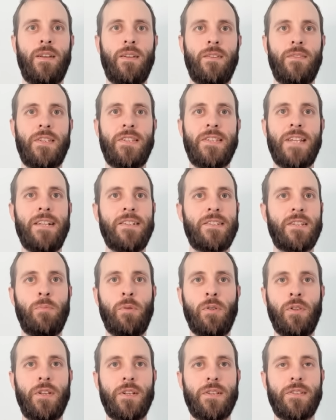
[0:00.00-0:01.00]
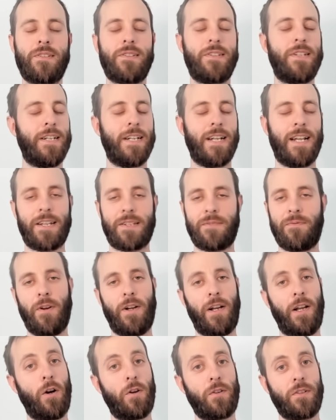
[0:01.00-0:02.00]
the sensibleness didn't last very
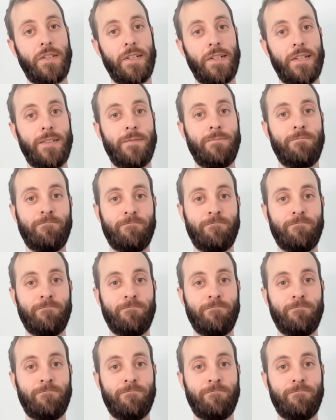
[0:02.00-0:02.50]
long, did it?